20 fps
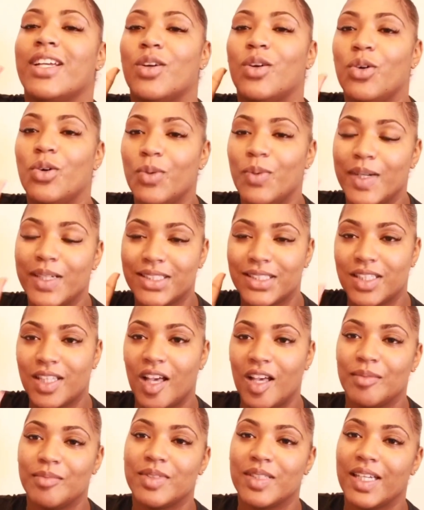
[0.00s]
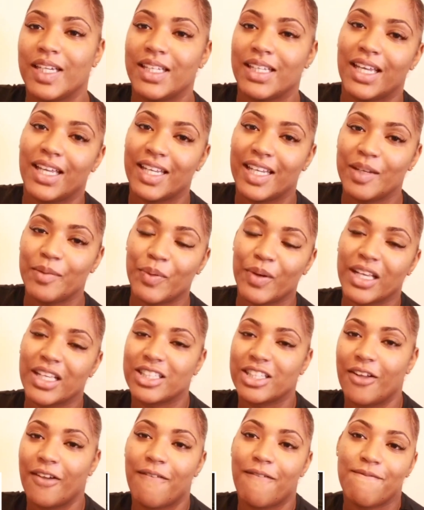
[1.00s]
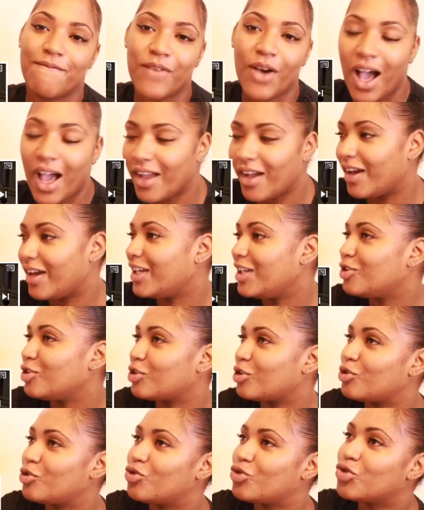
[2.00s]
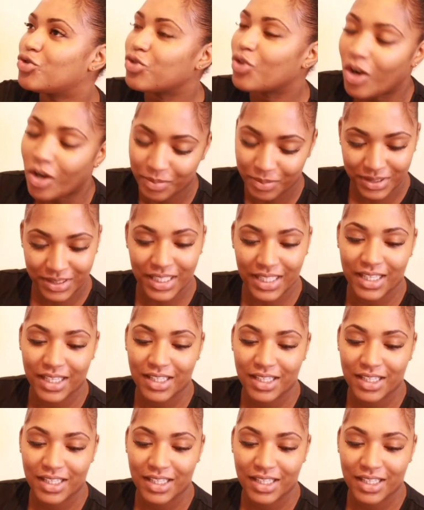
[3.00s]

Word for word: always comes in and he brings the fire. He just drops it.